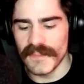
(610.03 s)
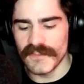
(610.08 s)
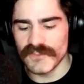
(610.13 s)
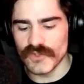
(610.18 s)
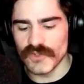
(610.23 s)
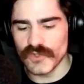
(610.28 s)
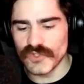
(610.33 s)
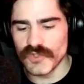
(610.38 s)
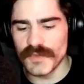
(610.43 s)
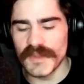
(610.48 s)

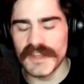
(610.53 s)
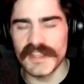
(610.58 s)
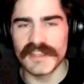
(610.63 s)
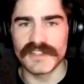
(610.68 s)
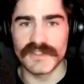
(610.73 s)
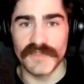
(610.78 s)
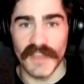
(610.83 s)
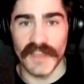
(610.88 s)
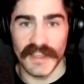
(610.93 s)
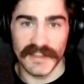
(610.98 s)
Social media
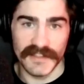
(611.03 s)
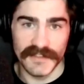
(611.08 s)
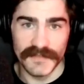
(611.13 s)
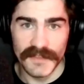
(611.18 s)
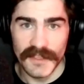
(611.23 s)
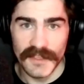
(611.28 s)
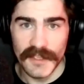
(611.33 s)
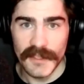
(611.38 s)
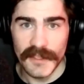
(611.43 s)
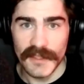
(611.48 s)
is fake.
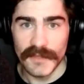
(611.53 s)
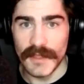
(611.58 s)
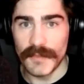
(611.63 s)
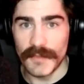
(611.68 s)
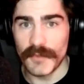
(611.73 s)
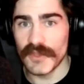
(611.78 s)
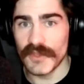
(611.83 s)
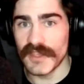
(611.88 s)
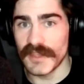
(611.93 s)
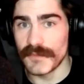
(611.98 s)

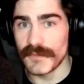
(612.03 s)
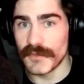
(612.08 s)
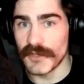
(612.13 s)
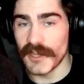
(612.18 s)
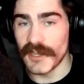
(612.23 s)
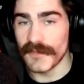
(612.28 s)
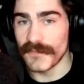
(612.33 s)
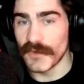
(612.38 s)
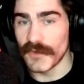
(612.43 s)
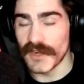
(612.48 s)
People can
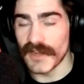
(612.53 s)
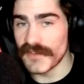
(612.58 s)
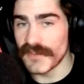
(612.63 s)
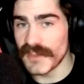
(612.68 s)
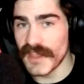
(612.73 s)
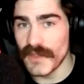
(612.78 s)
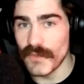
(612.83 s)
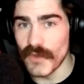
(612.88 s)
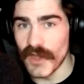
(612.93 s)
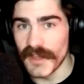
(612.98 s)
put up
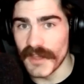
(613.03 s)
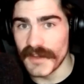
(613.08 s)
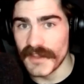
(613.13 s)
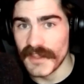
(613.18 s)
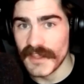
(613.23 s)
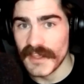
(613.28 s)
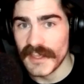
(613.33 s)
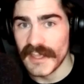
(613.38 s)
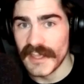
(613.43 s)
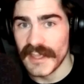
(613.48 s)
whatever they want,
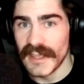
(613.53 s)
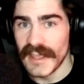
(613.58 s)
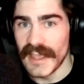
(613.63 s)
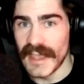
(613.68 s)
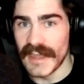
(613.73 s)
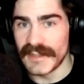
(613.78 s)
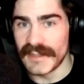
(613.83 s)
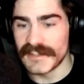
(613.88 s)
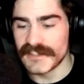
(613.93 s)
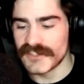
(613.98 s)

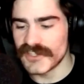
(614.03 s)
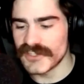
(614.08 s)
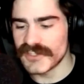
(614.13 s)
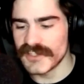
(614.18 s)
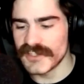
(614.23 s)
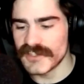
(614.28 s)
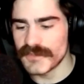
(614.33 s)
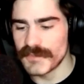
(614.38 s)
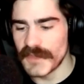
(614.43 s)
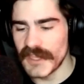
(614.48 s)
and it's
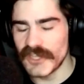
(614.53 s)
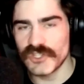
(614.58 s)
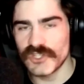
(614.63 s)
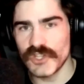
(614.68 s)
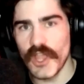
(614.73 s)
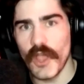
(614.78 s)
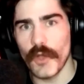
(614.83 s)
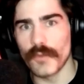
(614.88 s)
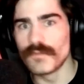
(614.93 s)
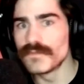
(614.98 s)
just this big
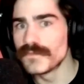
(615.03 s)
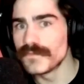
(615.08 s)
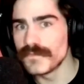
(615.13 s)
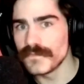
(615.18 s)
show.